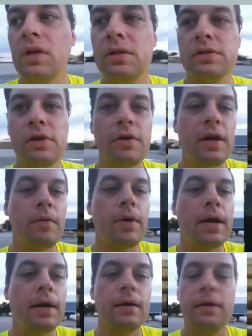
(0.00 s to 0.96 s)
So
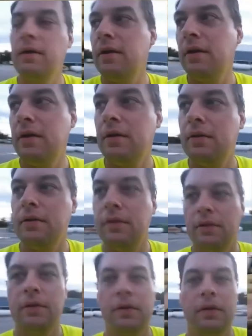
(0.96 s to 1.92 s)
anyway,
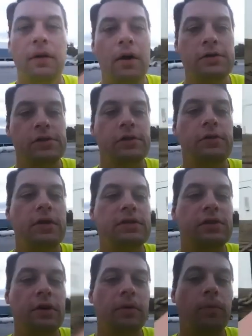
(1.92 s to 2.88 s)
also
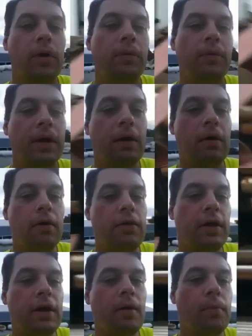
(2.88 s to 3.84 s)
these are what we call
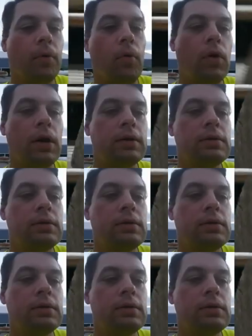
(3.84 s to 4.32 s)
the number one.